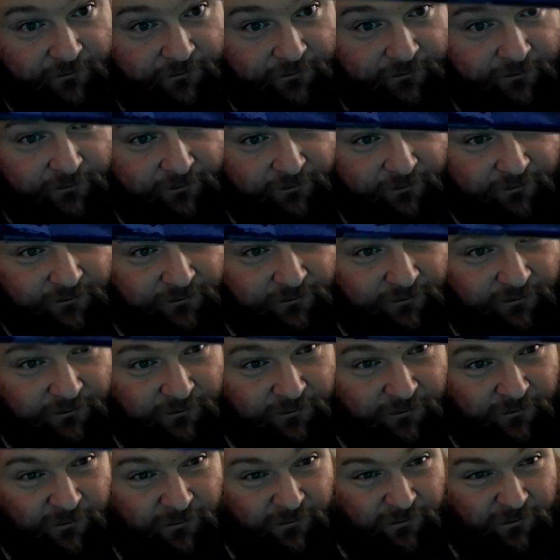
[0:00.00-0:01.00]

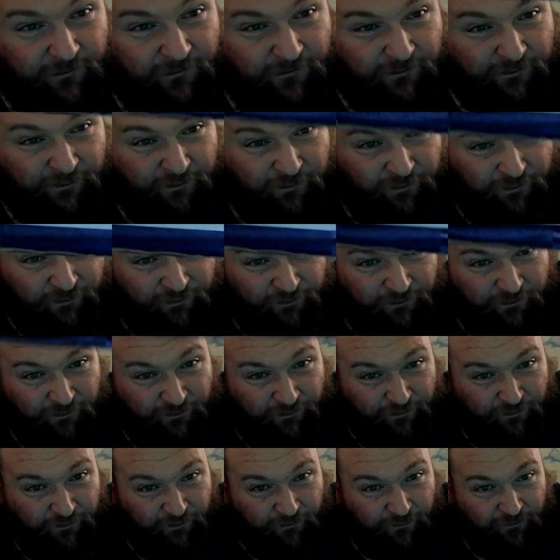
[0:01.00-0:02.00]

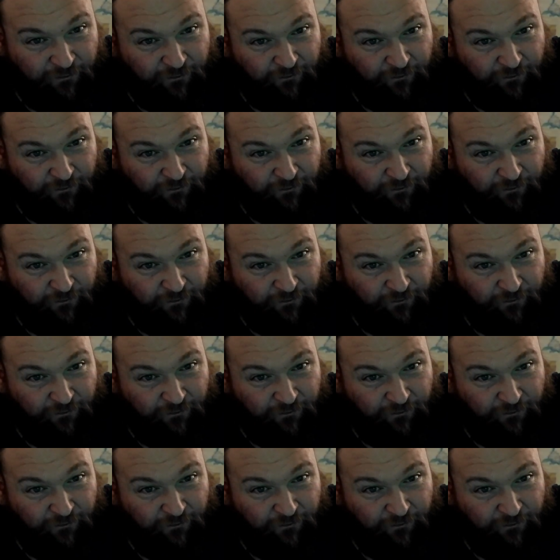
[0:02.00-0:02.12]
Nobody speaks.